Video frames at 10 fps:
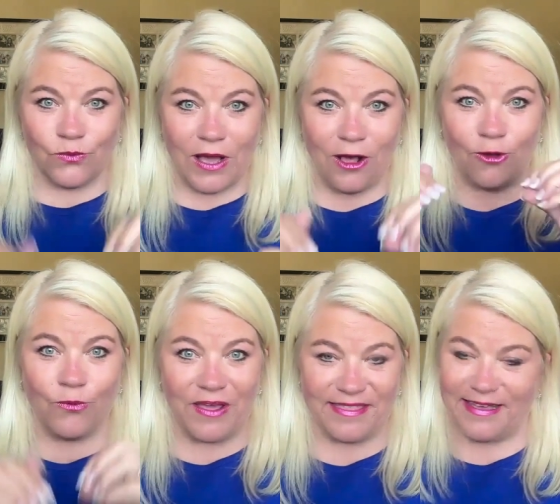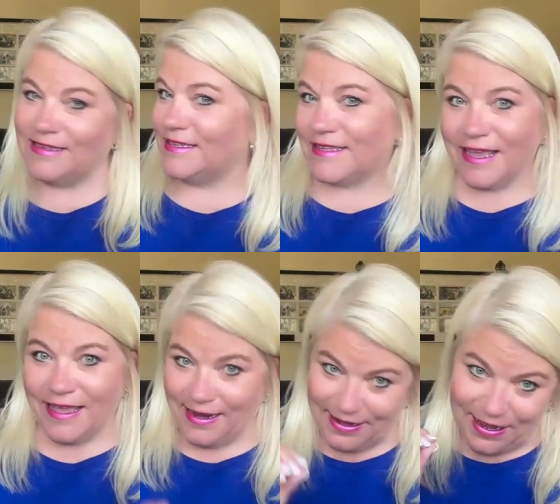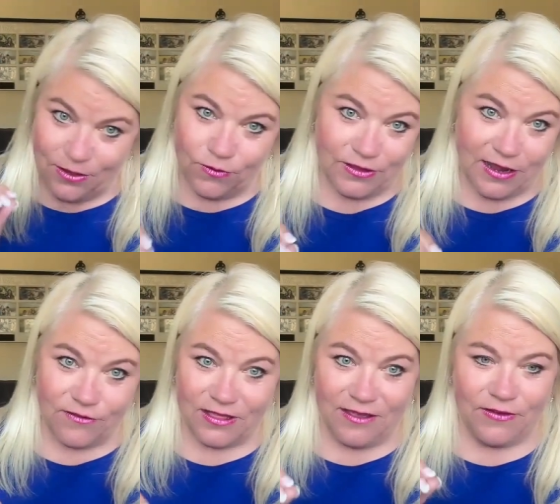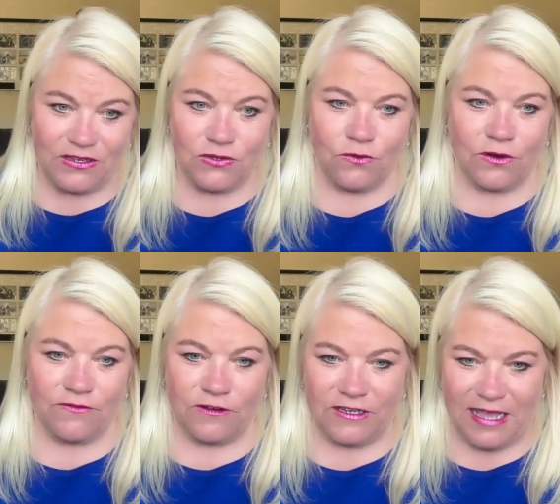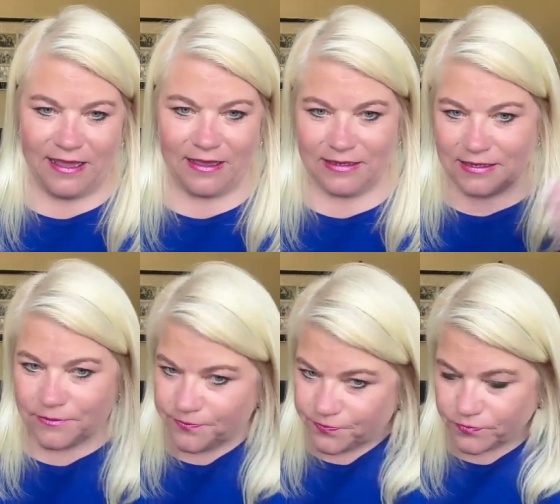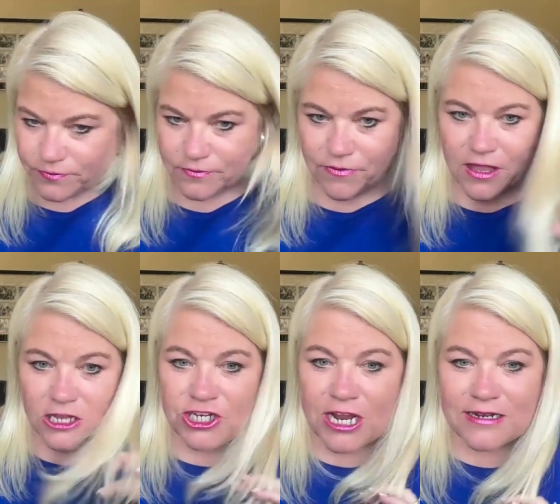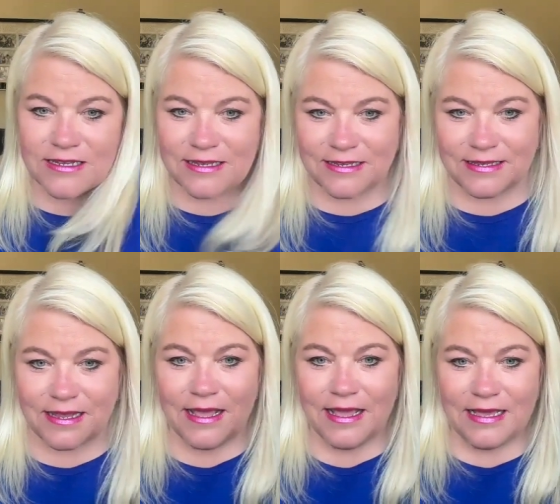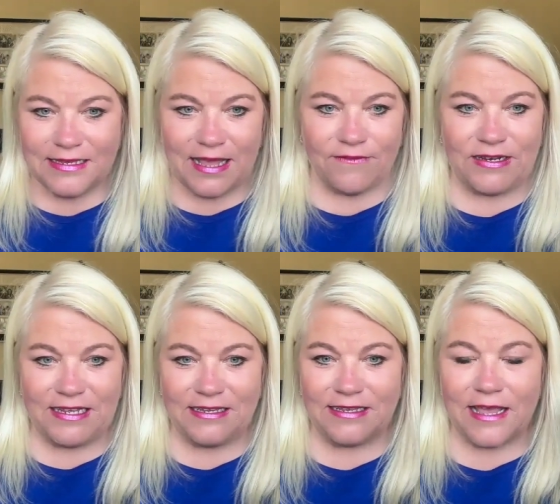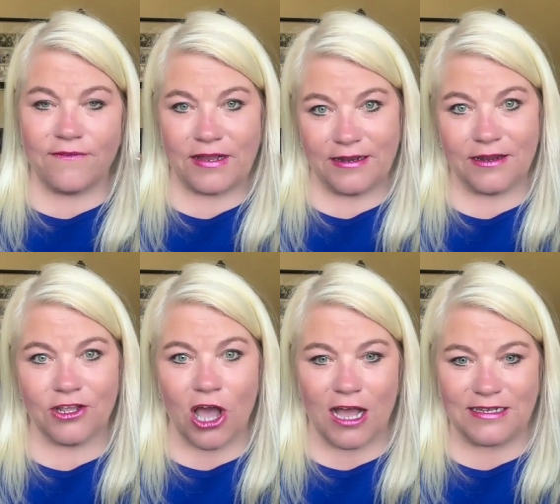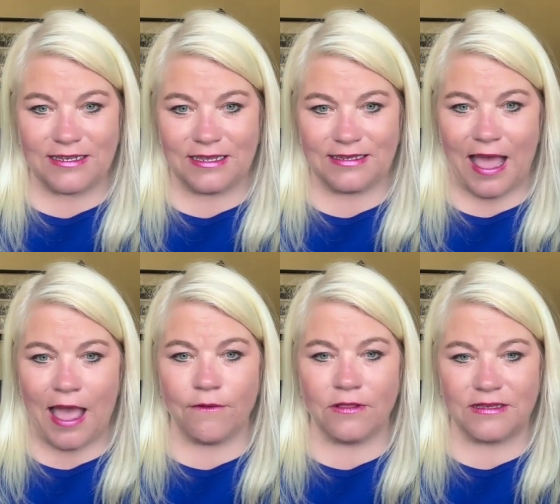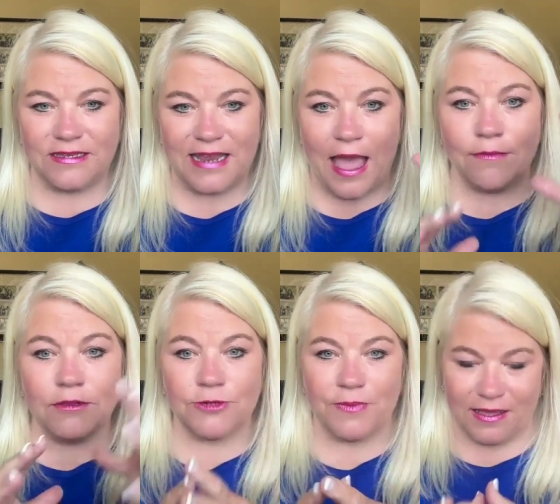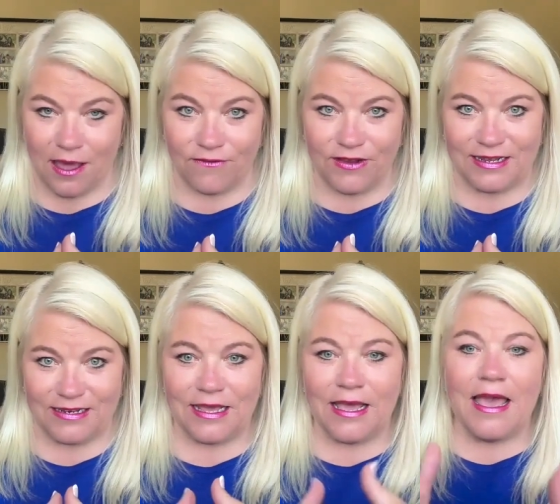dwell with us, and He will never leave us or forsake us. Genesis 17:7, God says, I will establish my covenant